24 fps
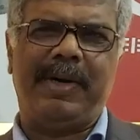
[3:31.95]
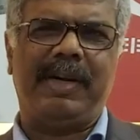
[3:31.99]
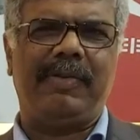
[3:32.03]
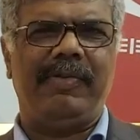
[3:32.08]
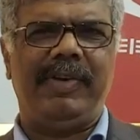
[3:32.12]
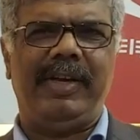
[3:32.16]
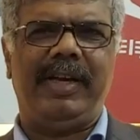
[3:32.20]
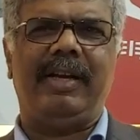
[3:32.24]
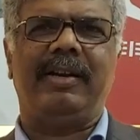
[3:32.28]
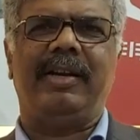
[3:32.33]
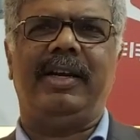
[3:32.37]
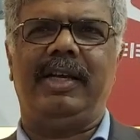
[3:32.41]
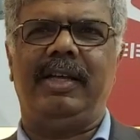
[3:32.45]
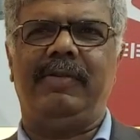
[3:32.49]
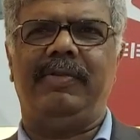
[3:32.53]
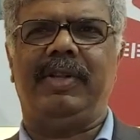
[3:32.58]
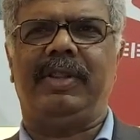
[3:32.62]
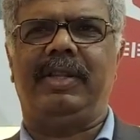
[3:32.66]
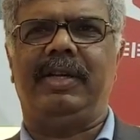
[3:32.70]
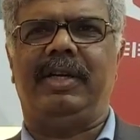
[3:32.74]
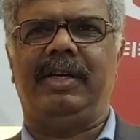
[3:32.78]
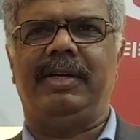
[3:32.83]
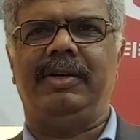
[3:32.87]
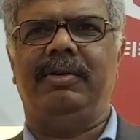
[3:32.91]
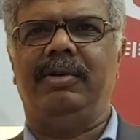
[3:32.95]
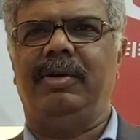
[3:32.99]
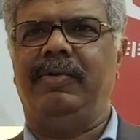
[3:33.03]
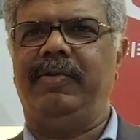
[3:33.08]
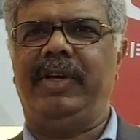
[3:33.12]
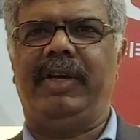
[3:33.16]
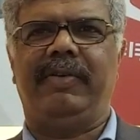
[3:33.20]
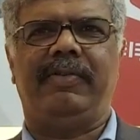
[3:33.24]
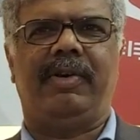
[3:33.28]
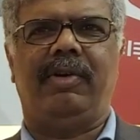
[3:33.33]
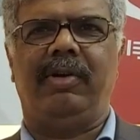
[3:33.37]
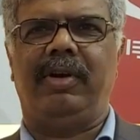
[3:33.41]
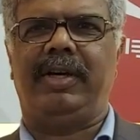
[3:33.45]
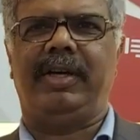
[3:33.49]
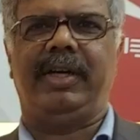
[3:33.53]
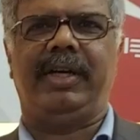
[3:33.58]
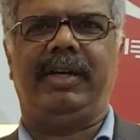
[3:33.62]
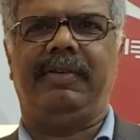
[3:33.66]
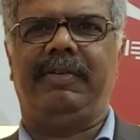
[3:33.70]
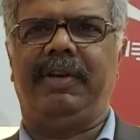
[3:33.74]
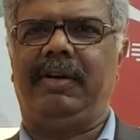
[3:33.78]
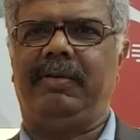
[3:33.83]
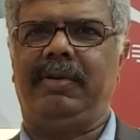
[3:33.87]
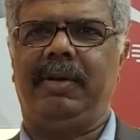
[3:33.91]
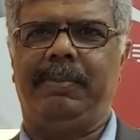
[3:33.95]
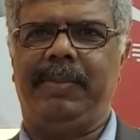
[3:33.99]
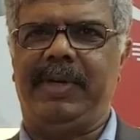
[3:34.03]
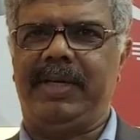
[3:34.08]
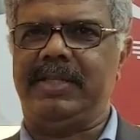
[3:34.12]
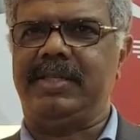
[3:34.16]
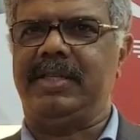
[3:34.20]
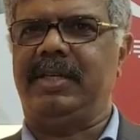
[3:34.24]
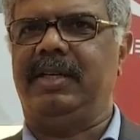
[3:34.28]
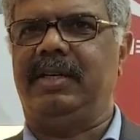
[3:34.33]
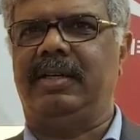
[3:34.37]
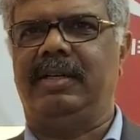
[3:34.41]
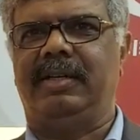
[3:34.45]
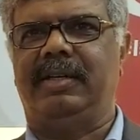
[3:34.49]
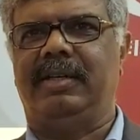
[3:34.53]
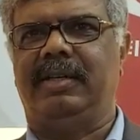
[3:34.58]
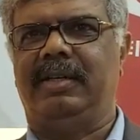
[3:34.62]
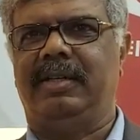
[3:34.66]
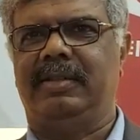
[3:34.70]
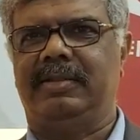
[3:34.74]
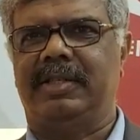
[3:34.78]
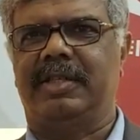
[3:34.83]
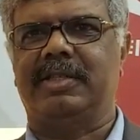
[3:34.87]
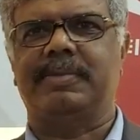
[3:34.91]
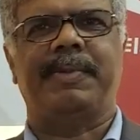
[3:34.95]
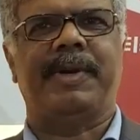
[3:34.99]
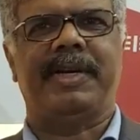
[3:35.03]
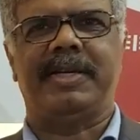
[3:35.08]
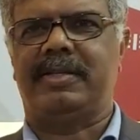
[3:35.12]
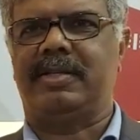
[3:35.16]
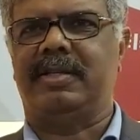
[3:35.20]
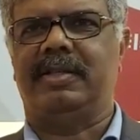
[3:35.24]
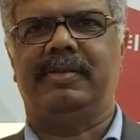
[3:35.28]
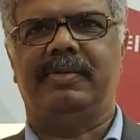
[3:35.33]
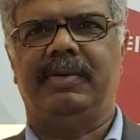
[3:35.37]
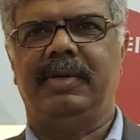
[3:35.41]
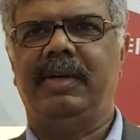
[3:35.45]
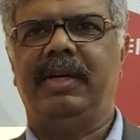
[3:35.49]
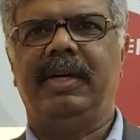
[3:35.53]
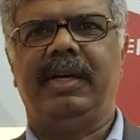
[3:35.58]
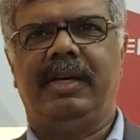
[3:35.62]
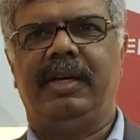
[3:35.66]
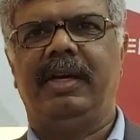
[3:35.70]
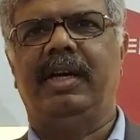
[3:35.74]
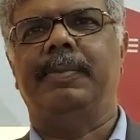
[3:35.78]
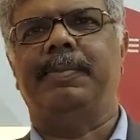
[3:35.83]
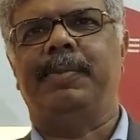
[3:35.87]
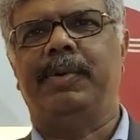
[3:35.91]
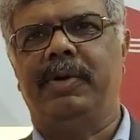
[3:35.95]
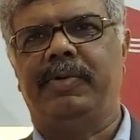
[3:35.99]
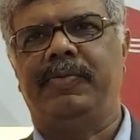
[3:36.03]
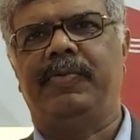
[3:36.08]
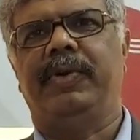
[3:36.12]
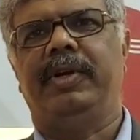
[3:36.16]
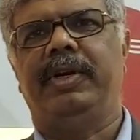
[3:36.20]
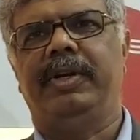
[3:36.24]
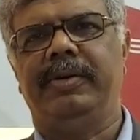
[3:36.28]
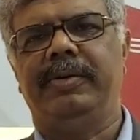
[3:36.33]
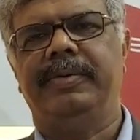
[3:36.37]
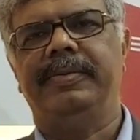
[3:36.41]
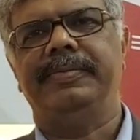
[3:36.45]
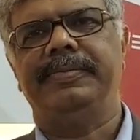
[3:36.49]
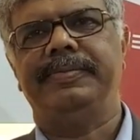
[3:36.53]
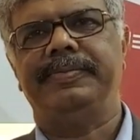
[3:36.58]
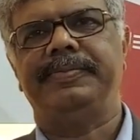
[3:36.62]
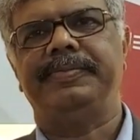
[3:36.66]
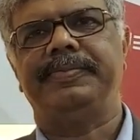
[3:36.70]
But we are ready with we have already developed a major suspension in our portfolio.